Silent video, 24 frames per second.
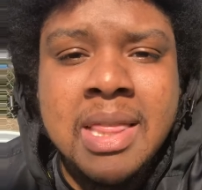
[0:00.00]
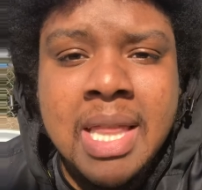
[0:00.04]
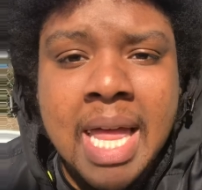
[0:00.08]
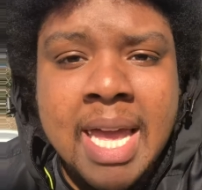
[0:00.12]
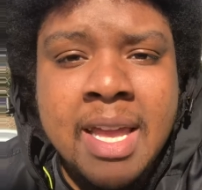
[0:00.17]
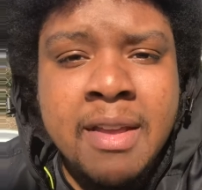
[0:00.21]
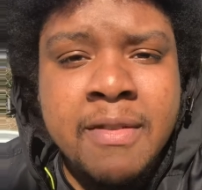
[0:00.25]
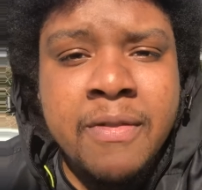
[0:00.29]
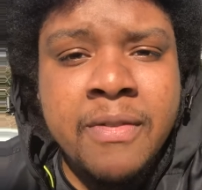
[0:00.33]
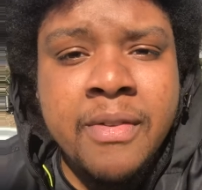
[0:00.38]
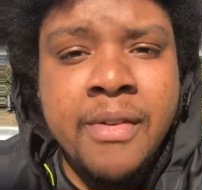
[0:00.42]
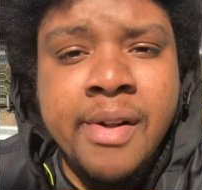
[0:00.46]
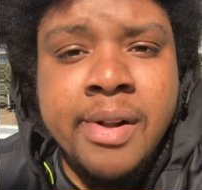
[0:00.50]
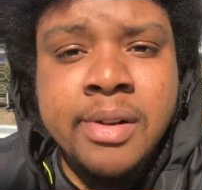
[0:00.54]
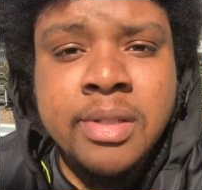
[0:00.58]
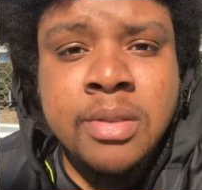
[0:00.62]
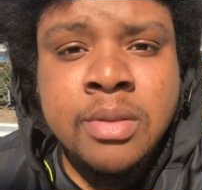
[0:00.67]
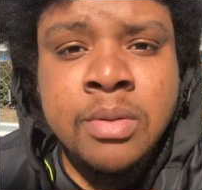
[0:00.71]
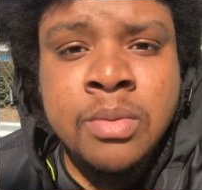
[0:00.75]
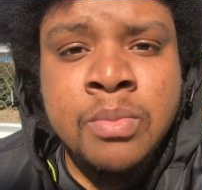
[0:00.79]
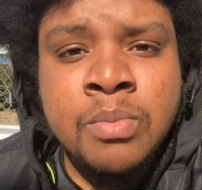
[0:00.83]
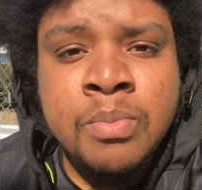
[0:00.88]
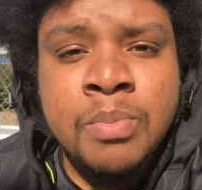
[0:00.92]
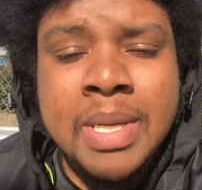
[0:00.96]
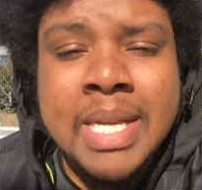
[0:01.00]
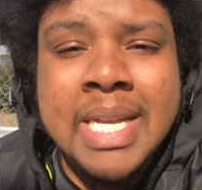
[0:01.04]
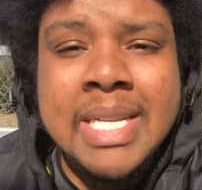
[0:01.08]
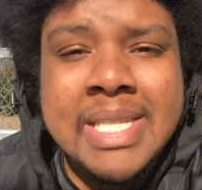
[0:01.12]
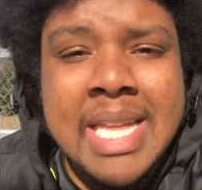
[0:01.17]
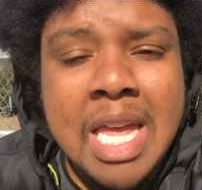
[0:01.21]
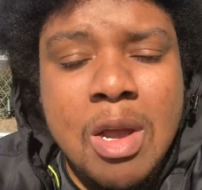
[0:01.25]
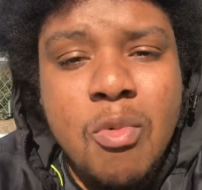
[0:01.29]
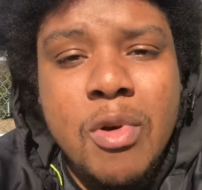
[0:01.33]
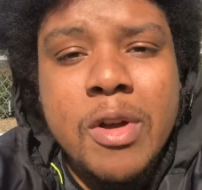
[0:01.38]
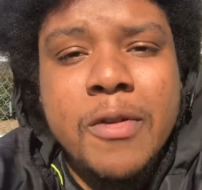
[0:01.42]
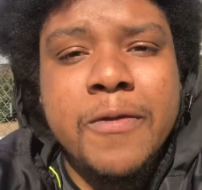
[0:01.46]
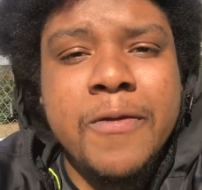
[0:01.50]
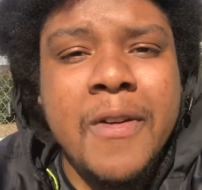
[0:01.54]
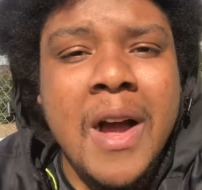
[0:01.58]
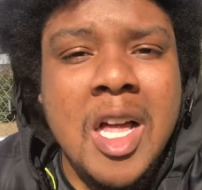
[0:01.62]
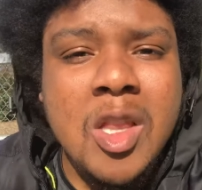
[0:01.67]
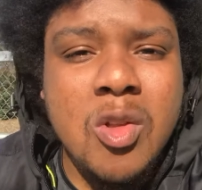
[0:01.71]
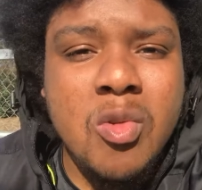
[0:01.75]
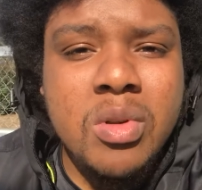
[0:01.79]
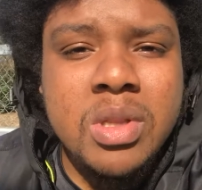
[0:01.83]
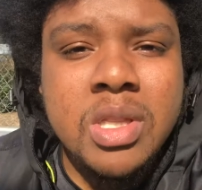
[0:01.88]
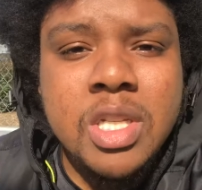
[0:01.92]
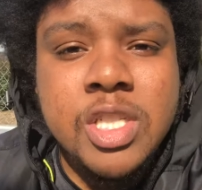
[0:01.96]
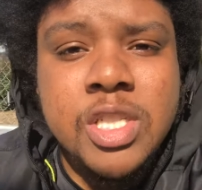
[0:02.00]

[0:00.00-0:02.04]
life because they weren't following the